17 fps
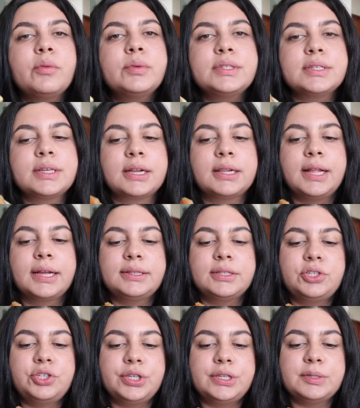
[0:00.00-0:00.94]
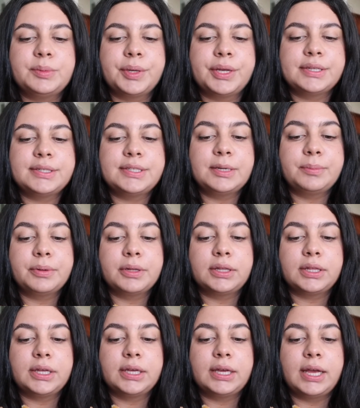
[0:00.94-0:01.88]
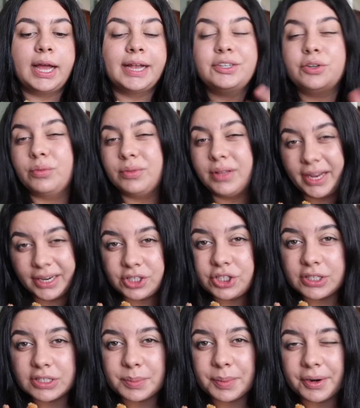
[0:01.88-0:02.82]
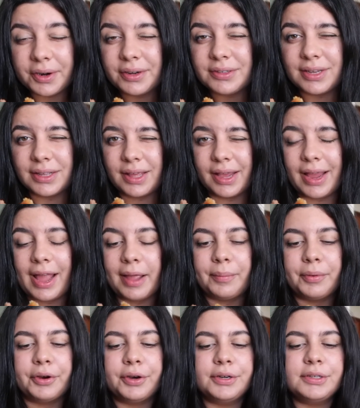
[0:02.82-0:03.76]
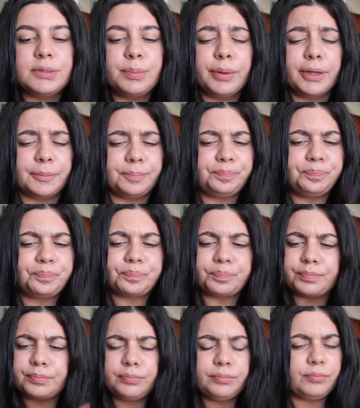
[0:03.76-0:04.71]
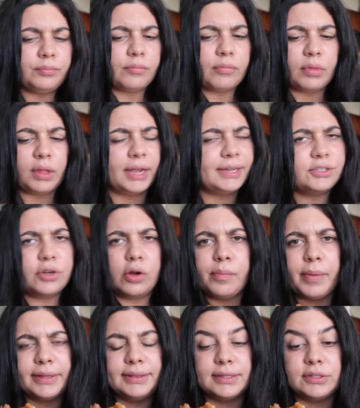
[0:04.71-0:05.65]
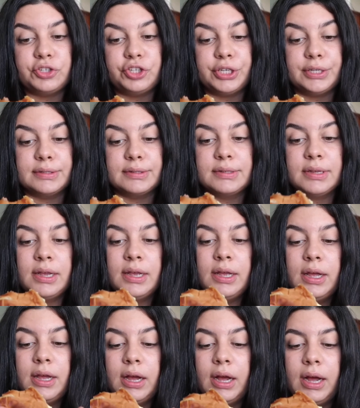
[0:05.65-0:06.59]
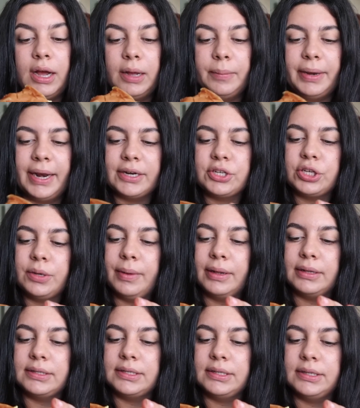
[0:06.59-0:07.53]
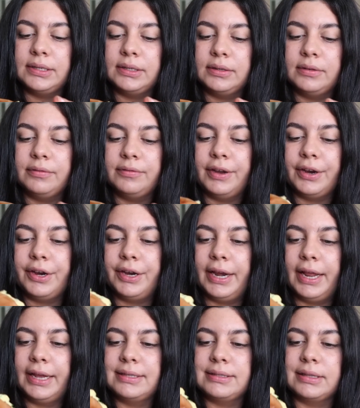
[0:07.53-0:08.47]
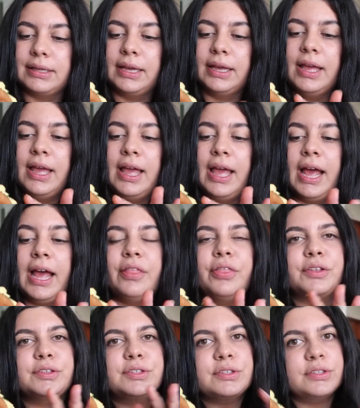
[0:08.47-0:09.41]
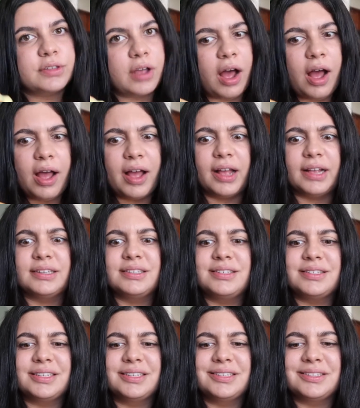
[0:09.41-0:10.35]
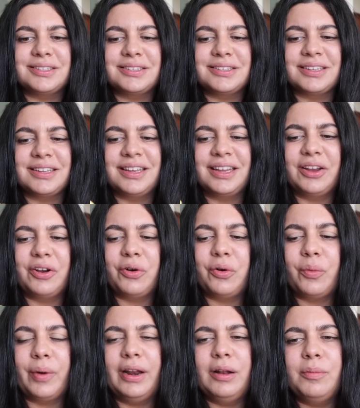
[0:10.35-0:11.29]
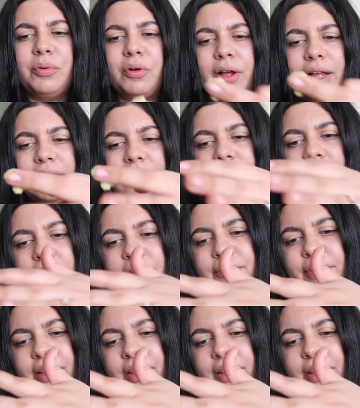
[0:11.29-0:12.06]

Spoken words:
wasn't gonna like the cheese because typically I don't like cheeseburgers, I like hamburgers, but I don't mind this cheese. It actually melted very nicely. And the sauce is incredible, I love